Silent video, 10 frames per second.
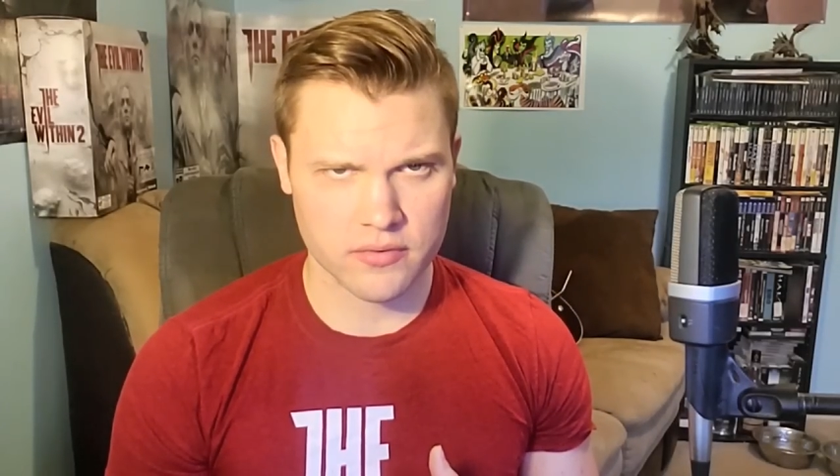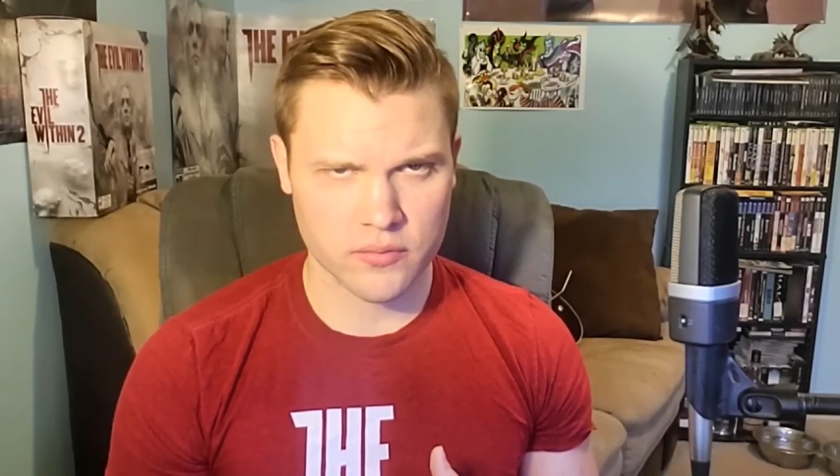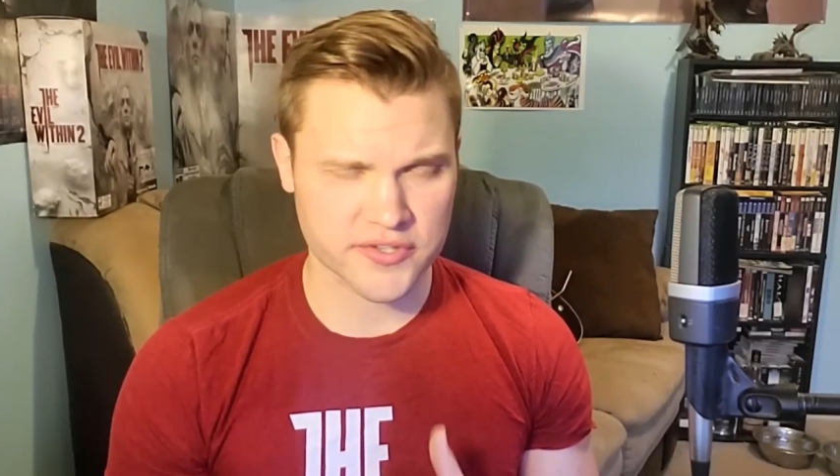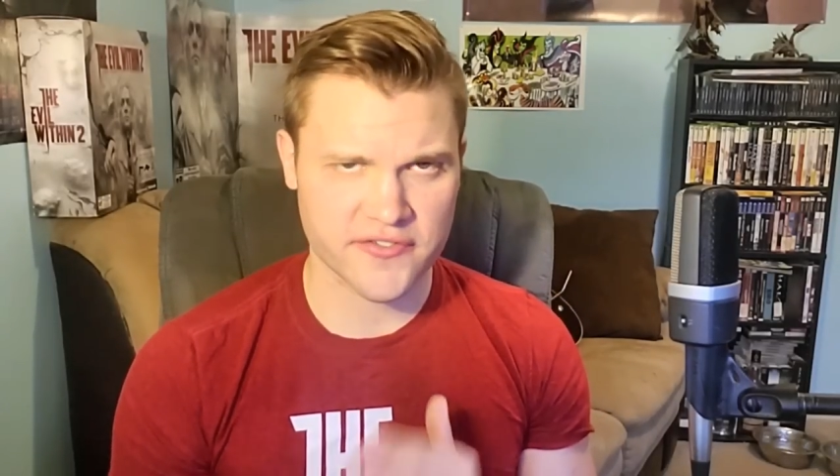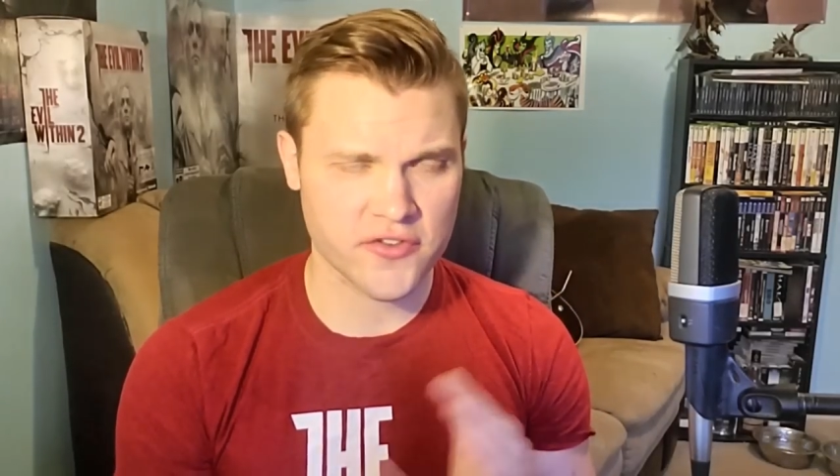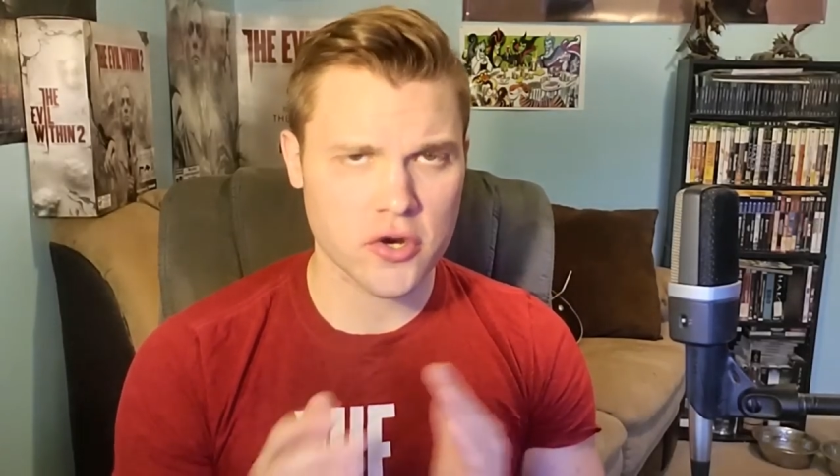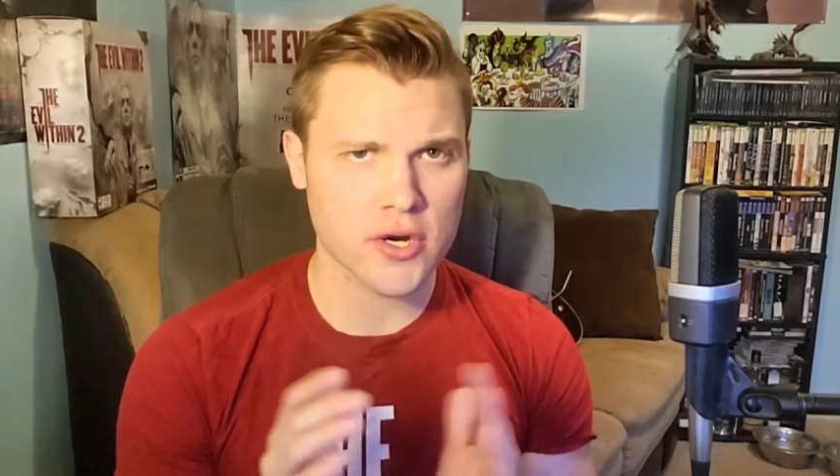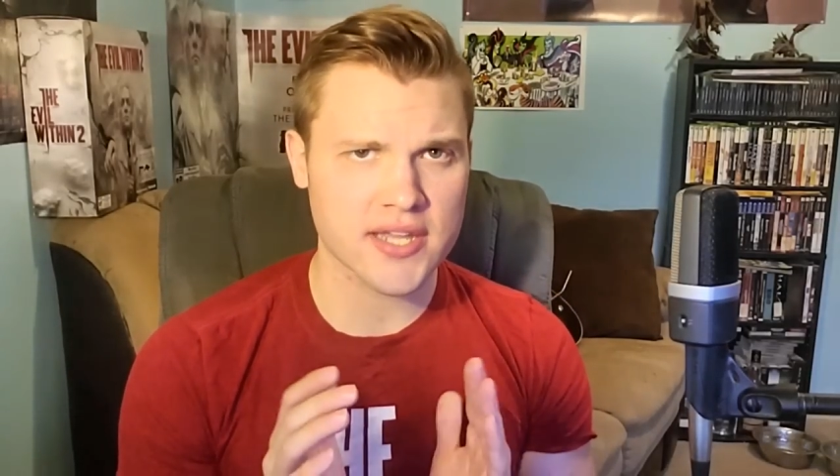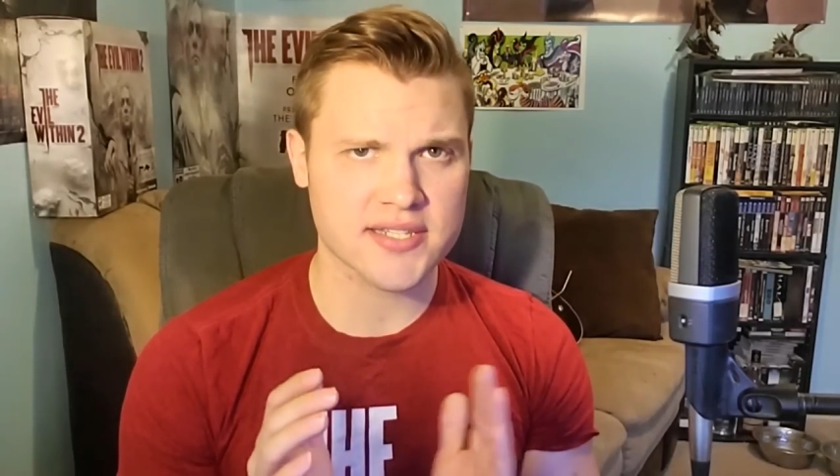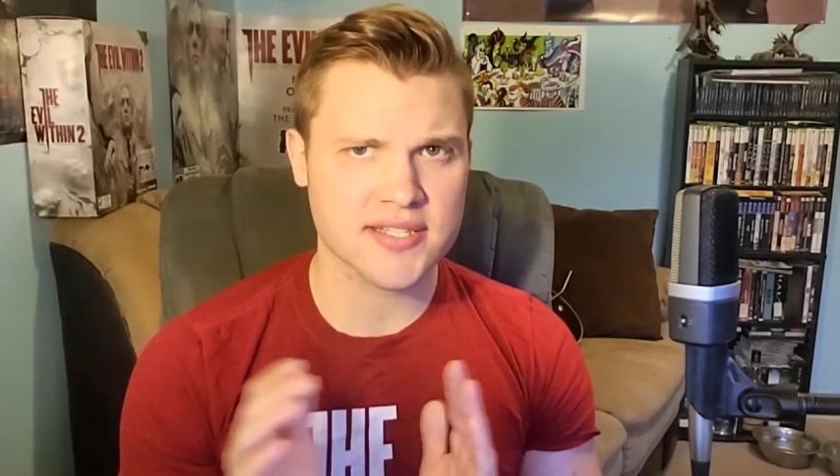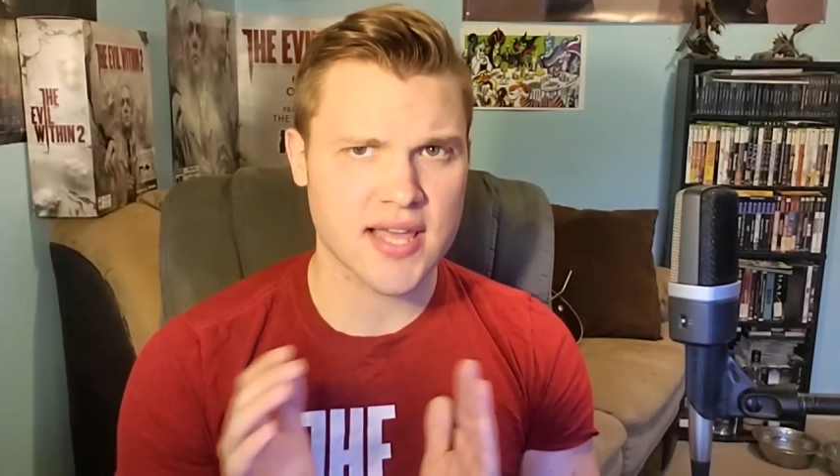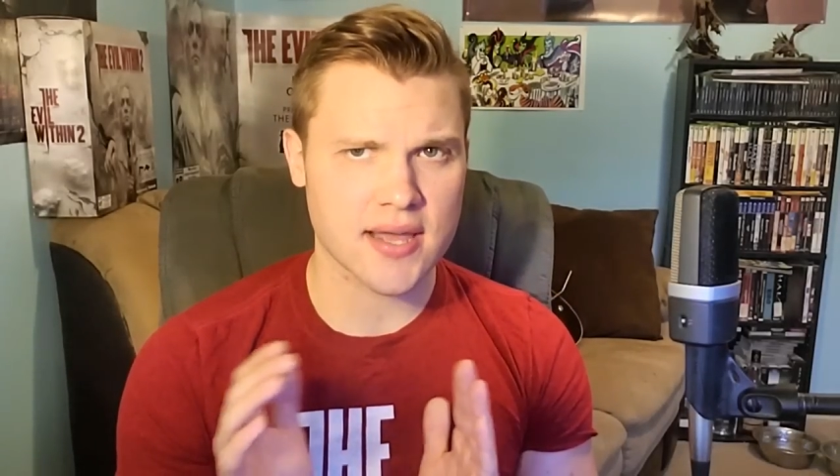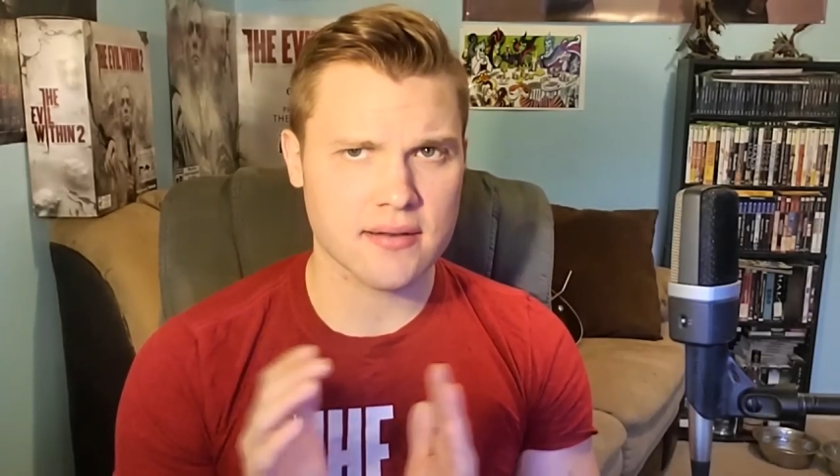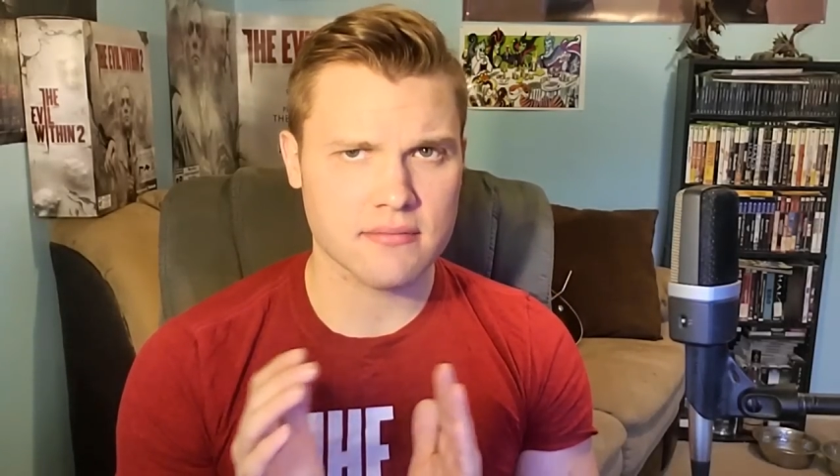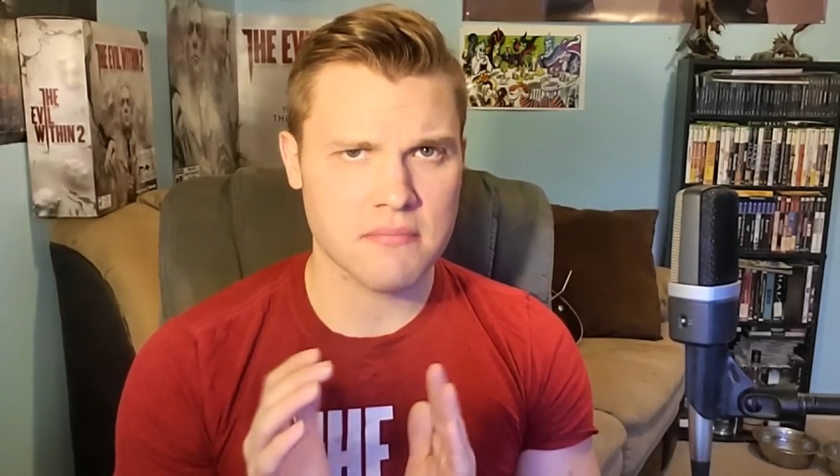was furious
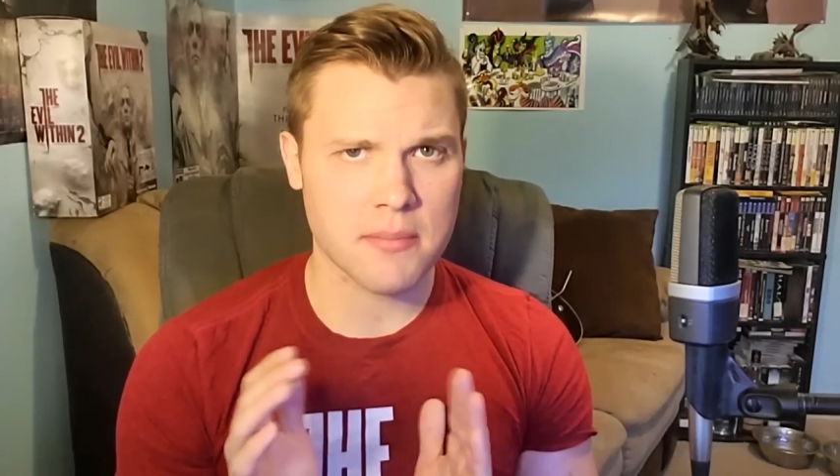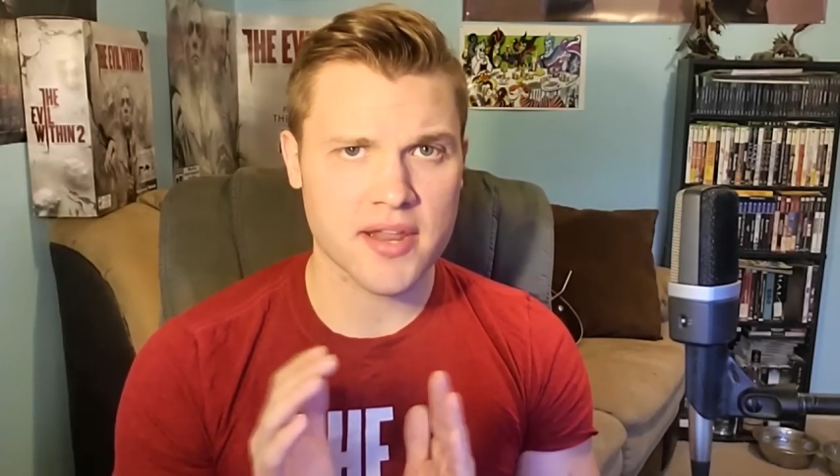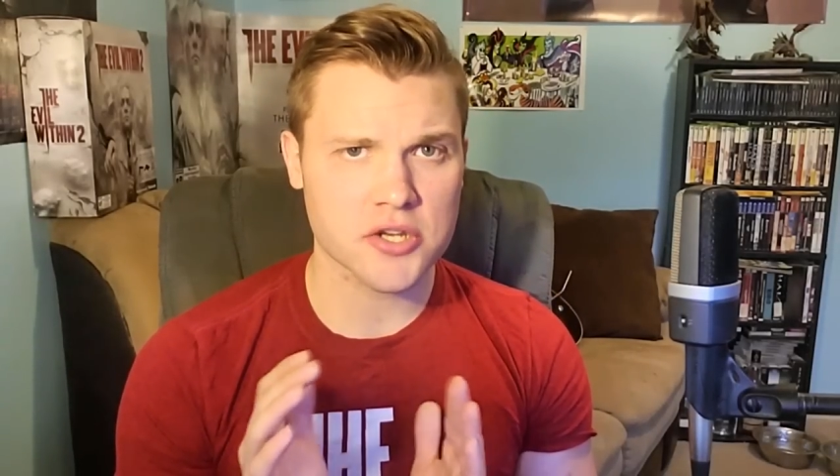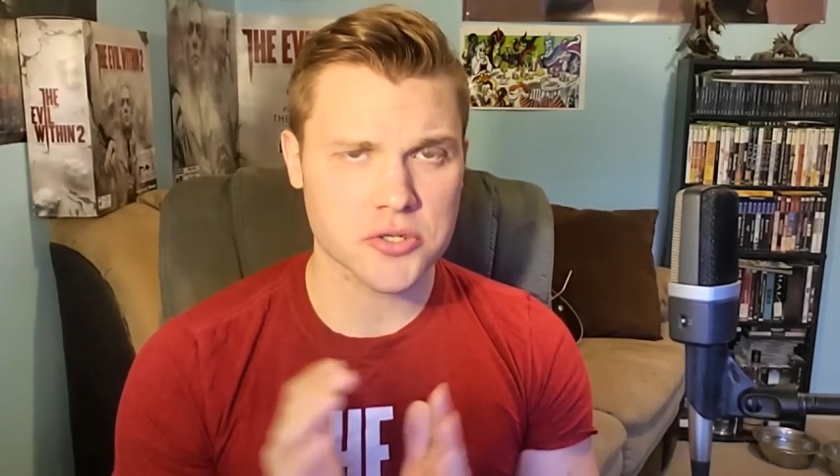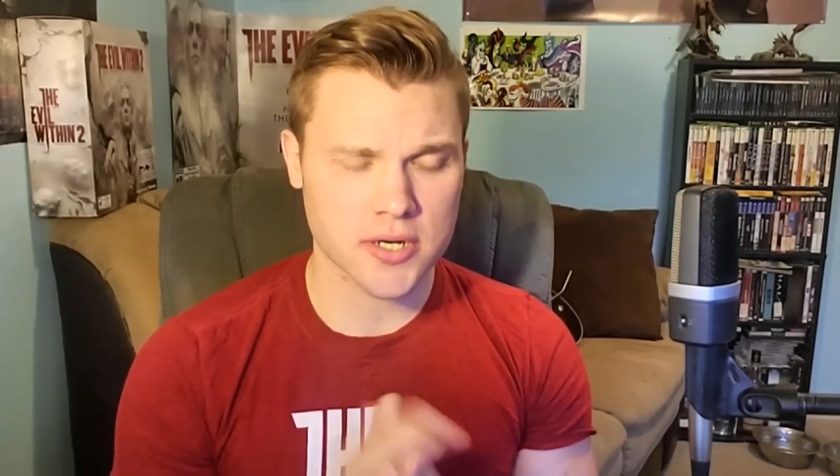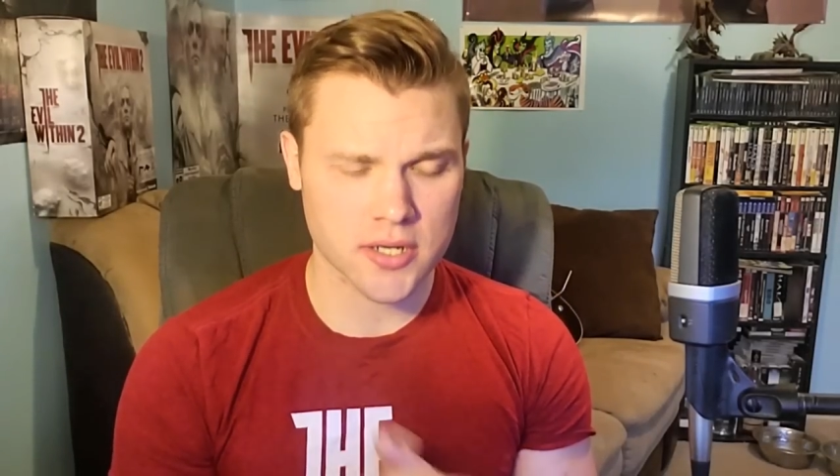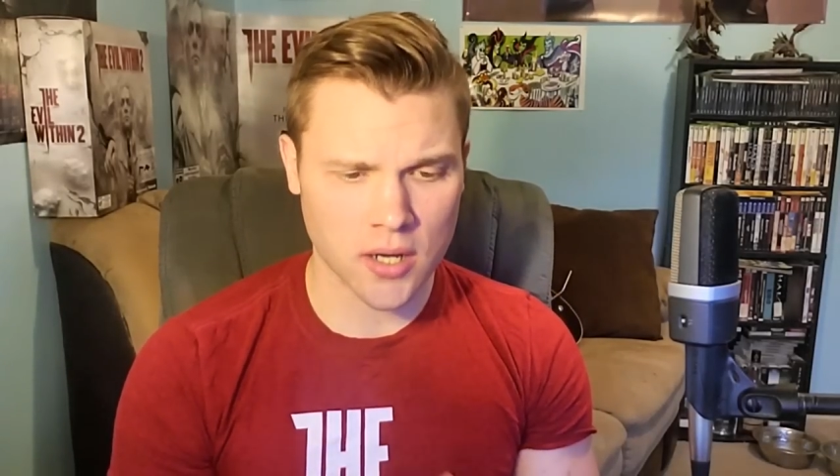that my manager had